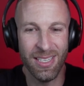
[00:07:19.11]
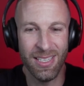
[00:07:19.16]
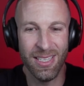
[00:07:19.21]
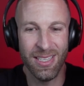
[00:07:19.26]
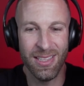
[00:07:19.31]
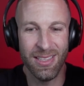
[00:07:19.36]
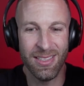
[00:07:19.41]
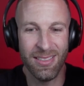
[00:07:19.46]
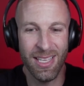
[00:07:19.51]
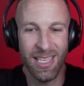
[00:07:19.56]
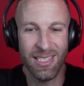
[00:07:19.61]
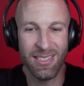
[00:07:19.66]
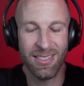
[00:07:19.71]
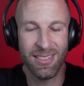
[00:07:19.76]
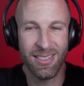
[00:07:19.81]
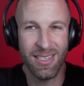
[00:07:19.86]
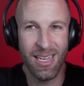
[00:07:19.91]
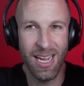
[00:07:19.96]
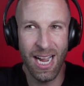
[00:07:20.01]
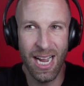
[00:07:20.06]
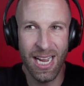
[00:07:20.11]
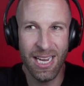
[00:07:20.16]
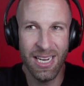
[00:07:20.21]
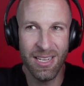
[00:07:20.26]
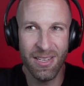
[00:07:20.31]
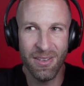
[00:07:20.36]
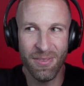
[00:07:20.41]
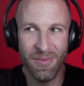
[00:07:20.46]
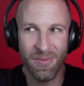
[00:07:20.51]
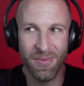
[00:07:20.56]
And that's
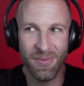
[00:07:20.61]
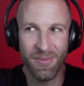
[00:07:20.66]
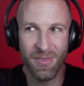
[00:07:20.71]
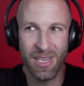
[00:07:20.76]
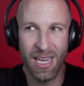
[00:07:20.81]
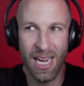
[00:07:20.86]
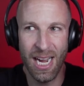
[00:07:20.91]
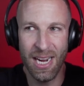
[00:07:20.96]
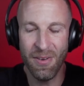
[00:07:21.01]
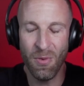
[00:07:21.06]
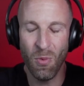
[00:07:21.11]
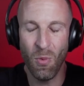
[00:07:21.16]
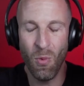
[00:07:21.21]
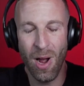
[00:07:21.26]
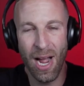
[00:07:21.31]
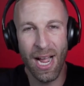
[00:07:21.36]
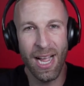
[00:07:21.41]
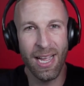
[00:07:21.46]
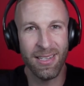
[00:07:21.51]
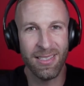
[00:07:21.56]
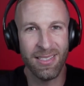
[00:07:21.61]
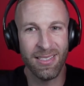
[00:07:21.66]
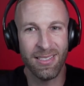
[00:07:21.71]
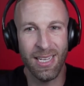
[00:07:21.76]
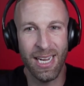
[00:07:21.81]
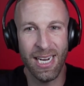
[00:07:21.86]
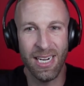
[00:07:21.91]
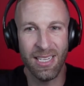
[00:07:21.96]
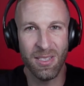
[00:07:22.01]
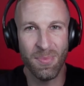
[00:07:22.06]
kind of kind of why I
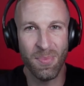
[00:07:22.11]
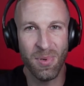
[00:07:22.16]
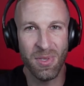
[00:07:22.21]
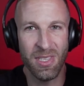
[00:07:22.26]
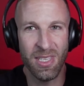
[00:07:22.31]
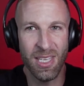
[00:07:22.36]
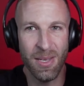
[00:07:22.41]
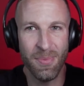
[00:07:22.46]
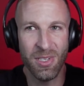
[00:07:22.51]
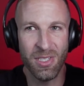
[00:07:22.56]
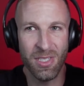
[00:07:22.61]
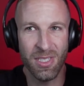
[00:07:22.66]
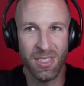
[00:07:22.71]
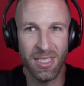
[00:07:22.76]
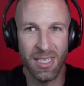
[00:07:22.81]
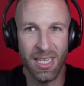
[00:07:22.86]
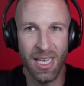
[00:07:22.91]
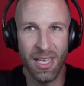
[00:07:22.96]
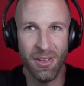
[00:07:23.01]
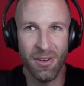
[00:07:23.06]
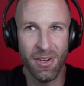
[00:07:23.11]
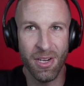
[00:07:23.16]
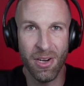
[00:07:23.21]
decided to put the images together.